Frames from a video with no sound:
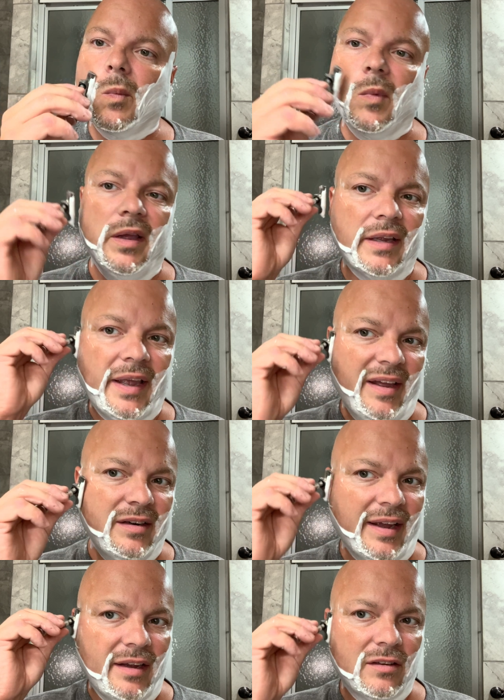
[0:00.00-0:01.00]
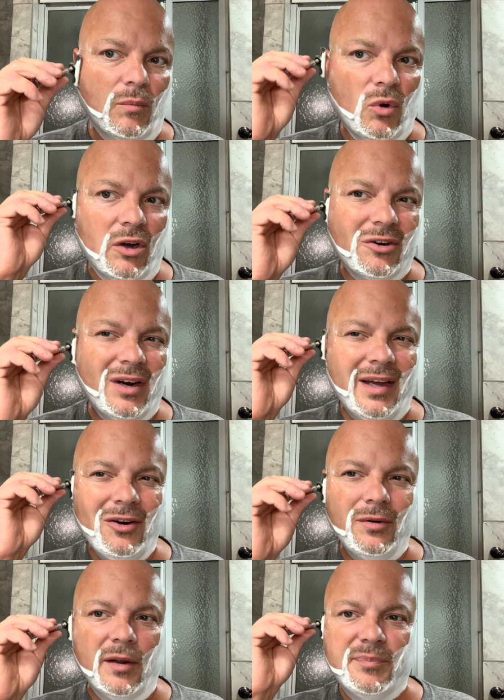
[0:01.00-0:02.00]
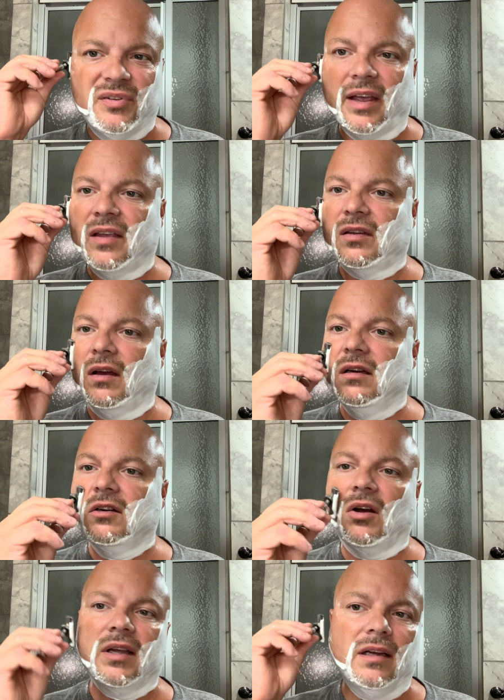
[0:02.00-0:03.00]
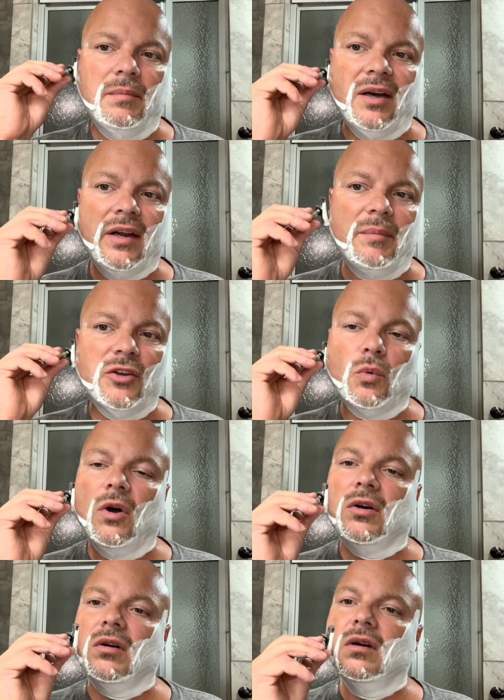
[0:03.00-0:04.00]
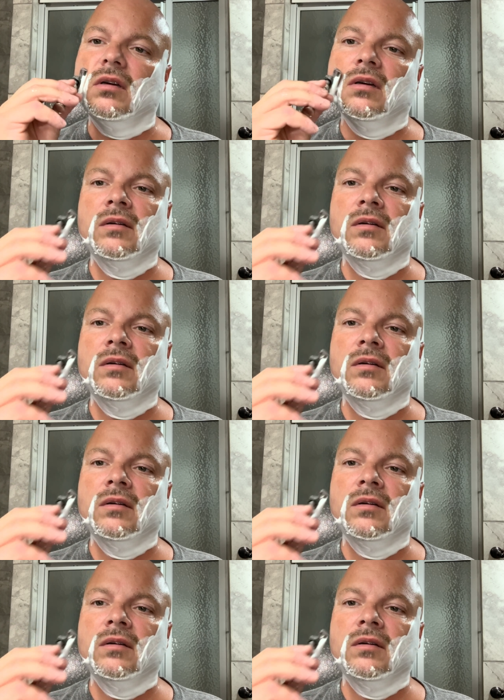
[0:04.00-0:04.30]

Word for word: it can take some water. I don't obsess on talking about how much water